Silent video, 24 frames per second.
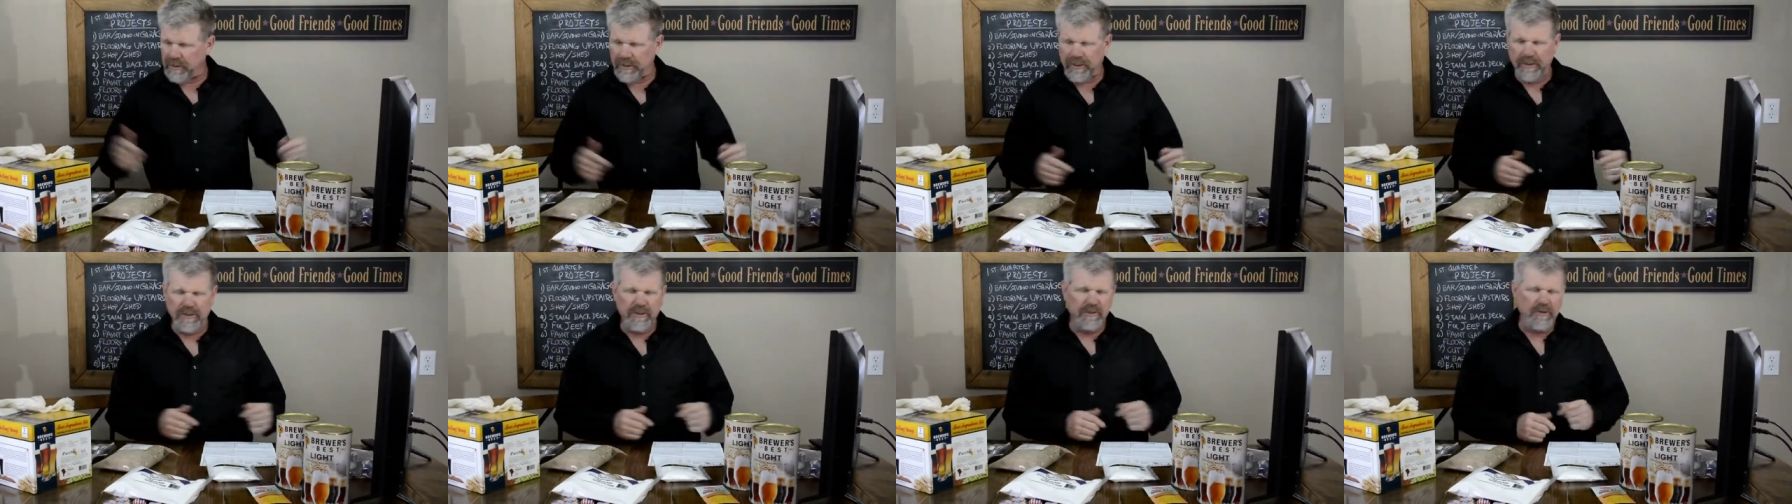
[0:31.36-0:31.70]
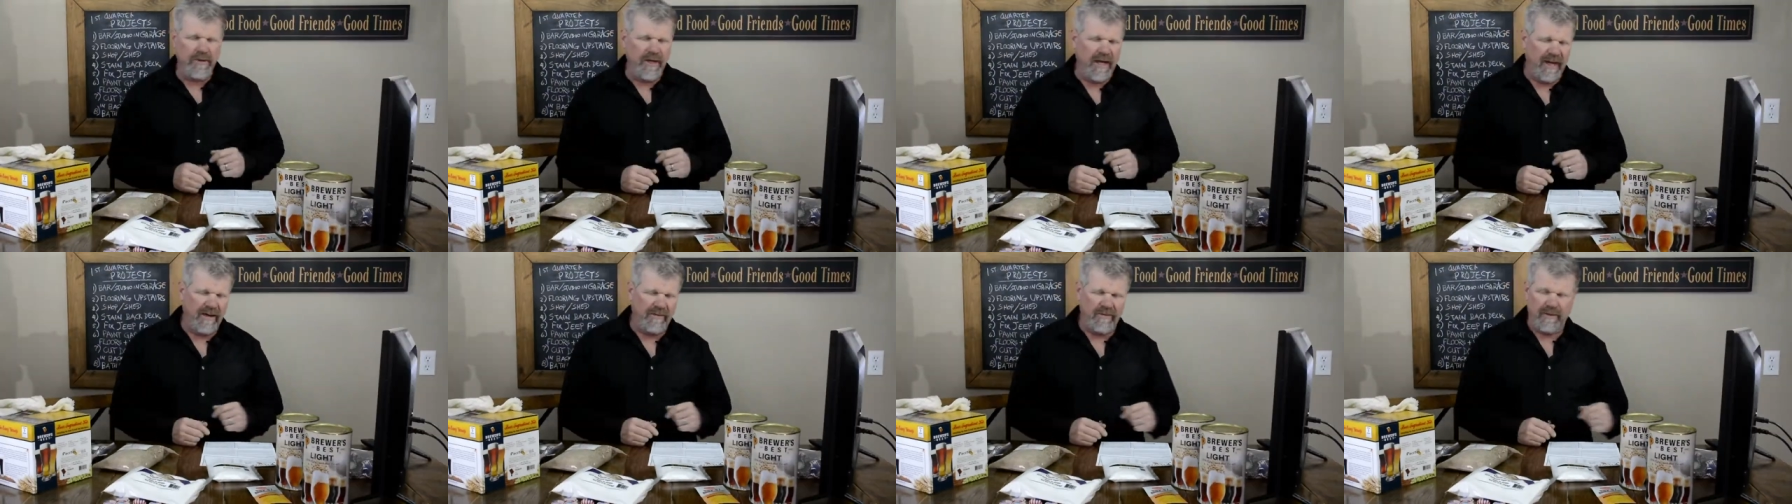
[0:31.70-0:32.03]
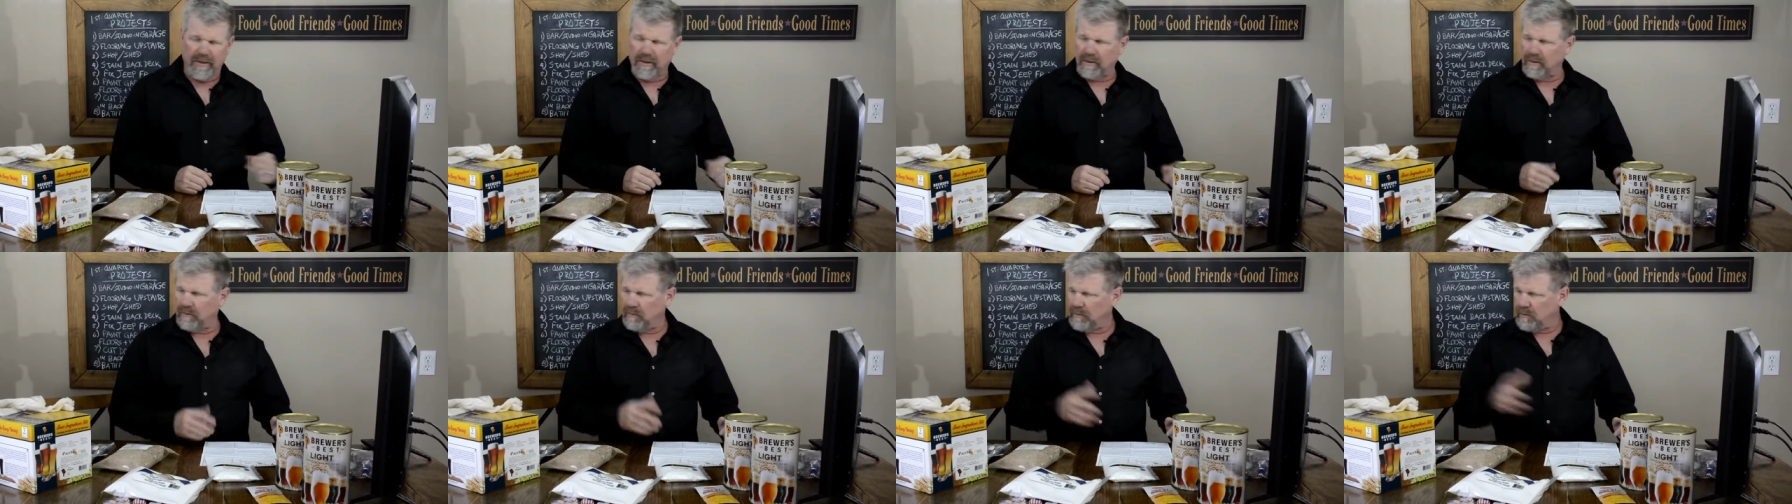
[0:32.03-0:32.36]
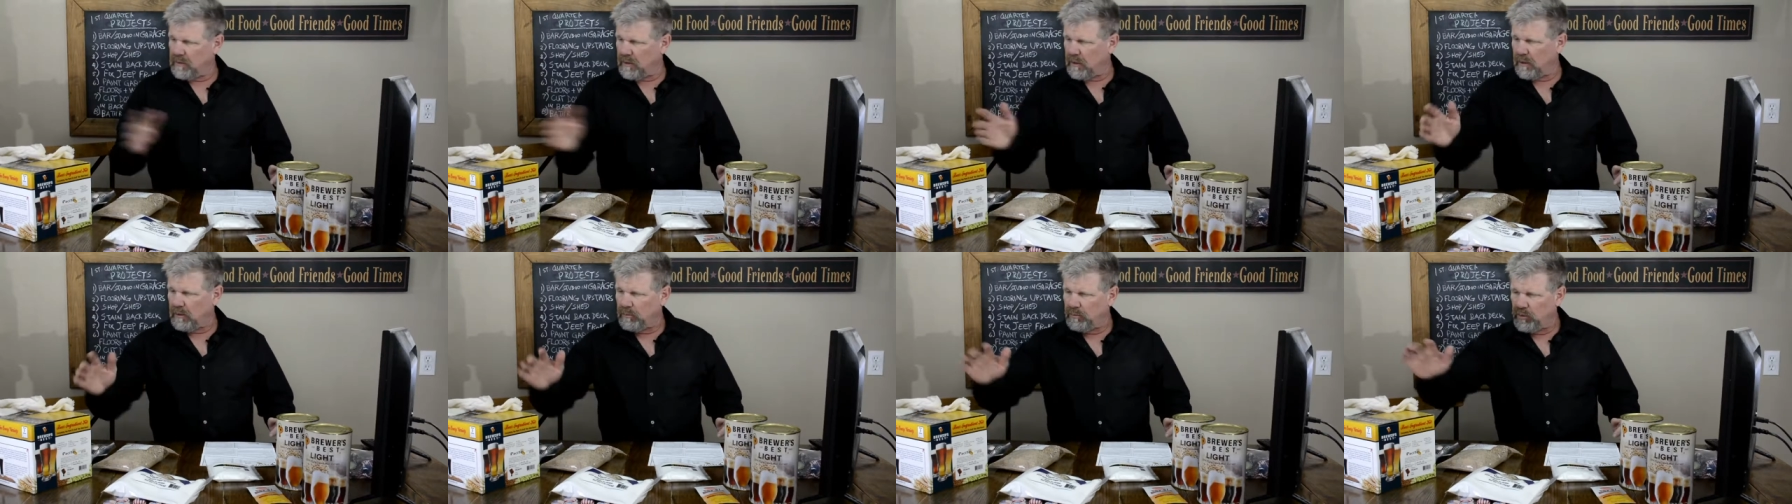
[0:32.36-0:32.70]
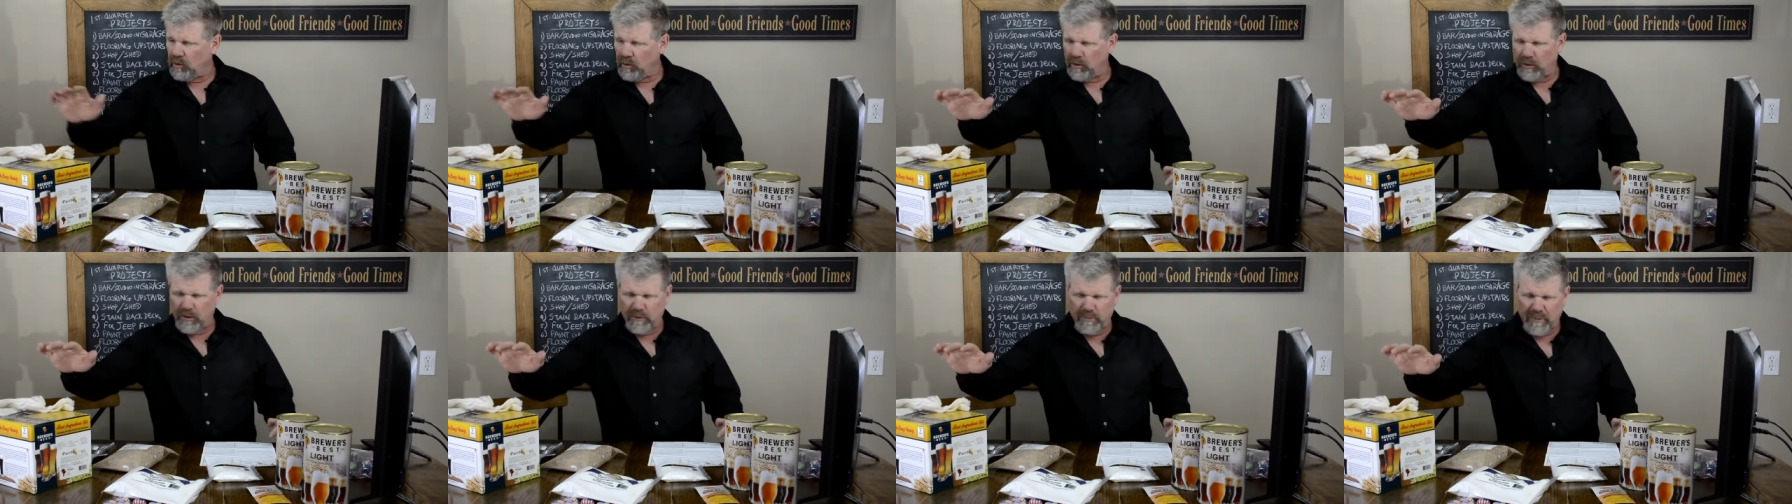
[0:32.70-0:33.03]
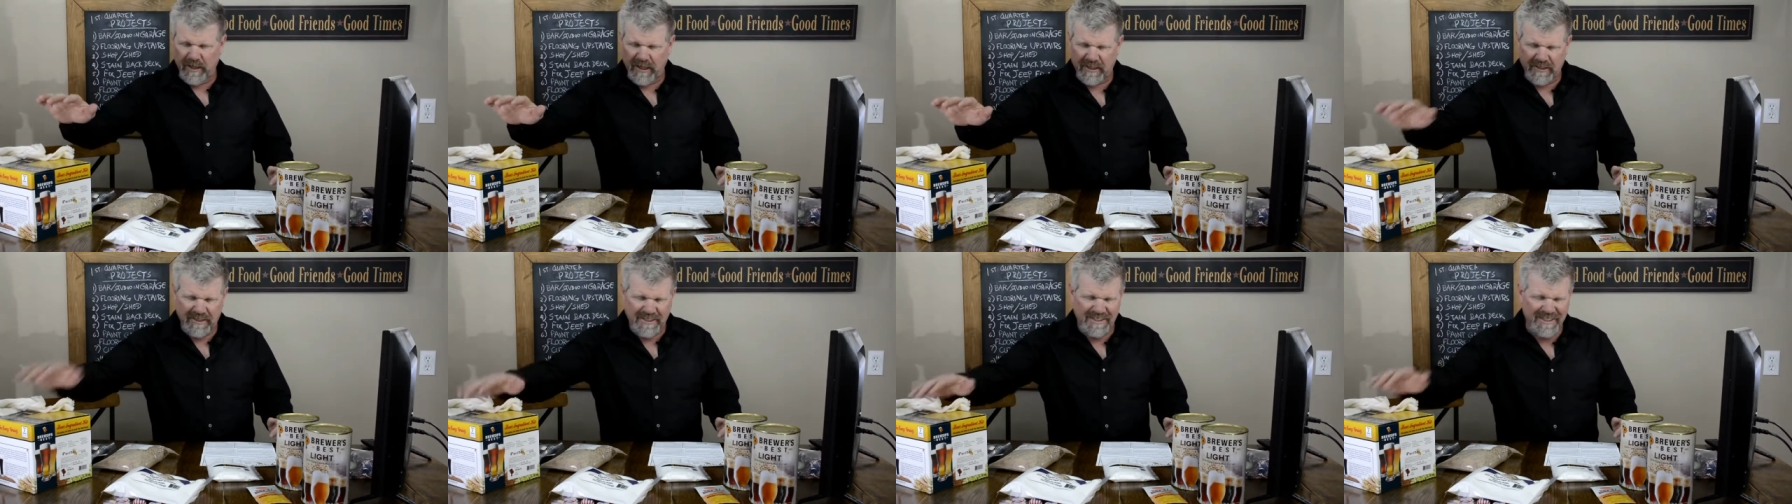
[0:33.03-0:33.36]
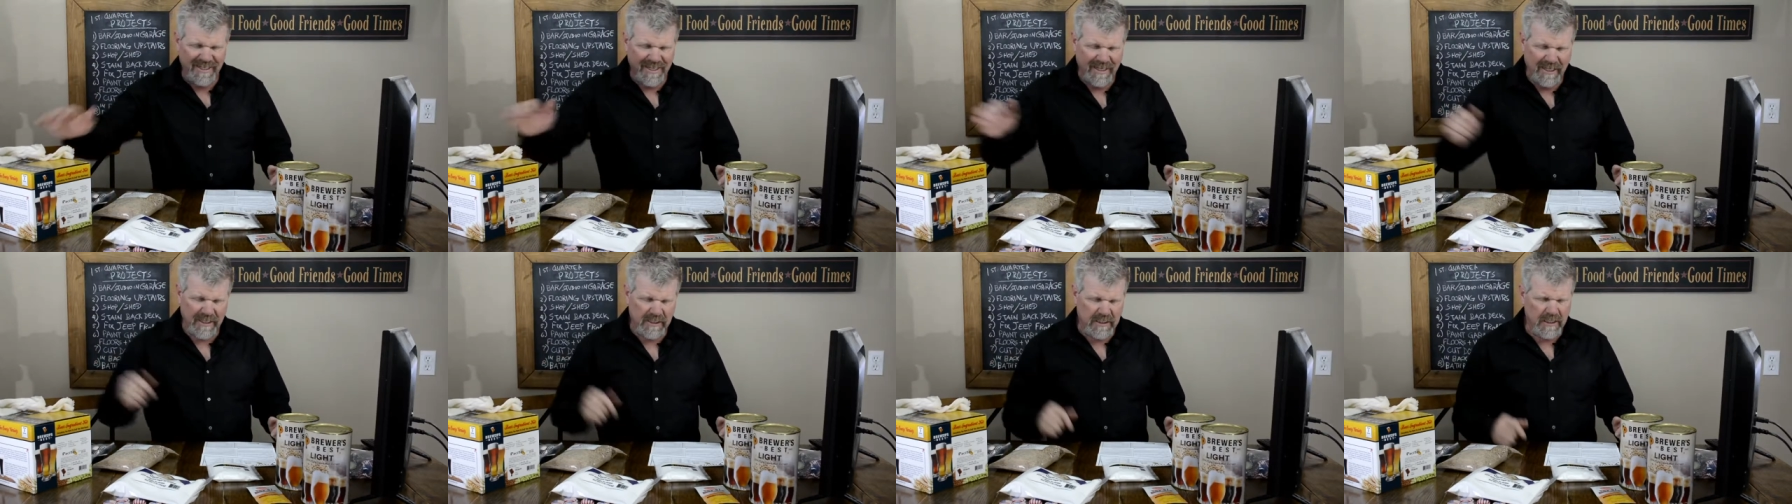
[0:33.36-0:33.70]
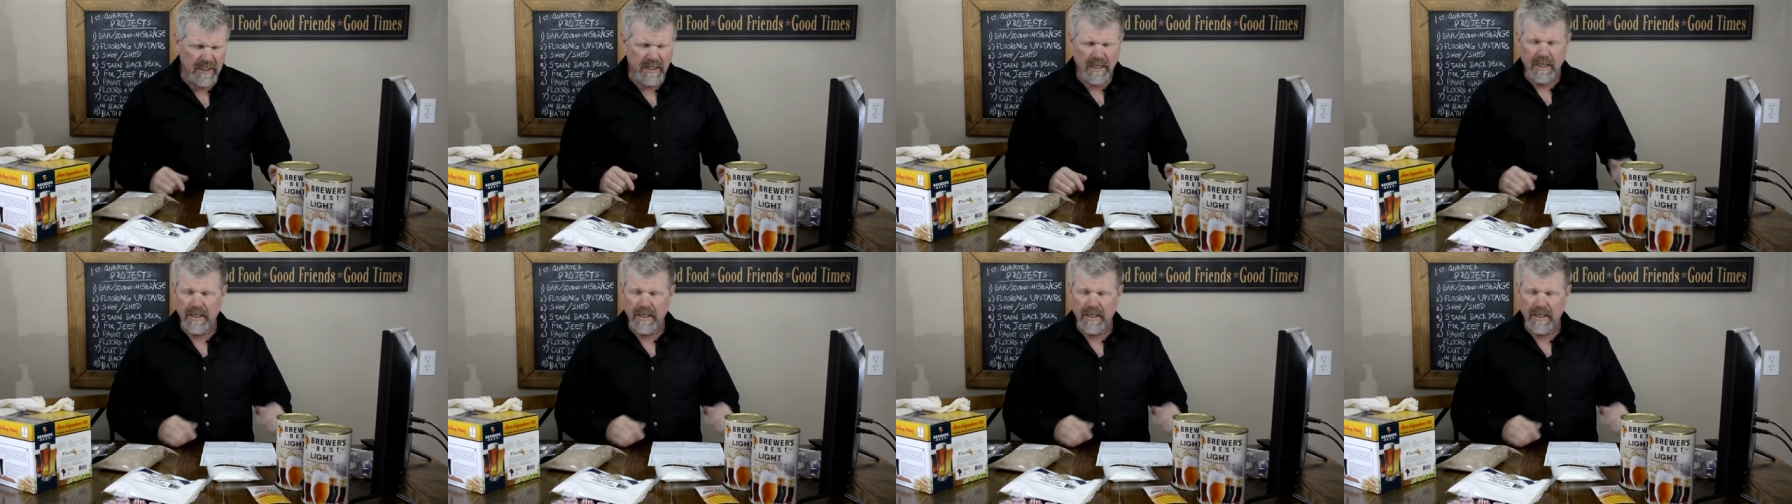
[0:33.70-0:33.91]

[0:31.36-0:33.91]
here you have it, the Brewer's Best kit.